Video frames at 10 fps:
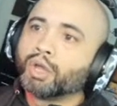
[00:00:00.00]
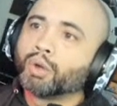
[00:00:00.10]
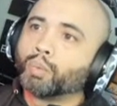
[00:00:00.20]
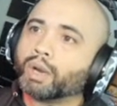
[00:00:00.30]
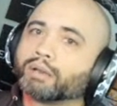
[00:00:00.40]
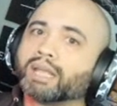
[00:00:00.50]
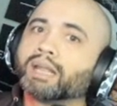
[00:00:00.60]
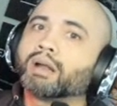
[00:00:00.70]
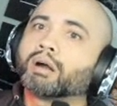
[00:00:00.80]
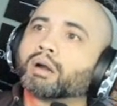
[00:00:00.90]
where they
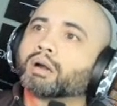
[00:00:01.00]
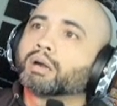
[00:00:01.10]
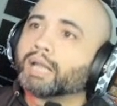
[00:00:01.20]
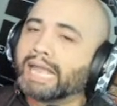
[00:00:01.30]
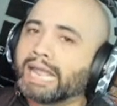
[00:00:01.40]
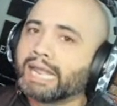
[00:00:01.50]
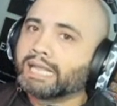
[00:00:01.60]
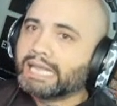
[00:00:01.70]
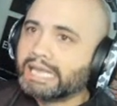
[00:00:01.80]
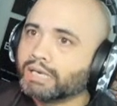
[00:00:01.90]
are a
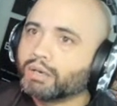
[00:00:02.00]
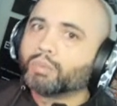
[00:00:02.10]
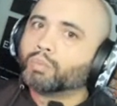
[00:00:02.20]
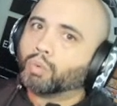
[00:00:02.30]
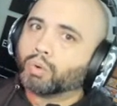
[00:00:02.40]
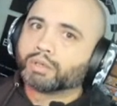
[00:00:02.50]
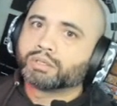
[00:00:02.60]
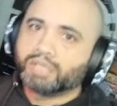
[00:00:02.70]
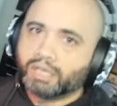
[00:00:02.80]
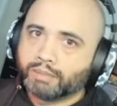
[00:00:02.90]
in-war
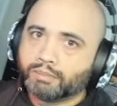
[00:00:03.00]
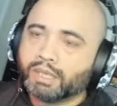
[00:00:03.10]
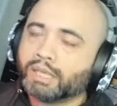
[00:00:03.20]
team,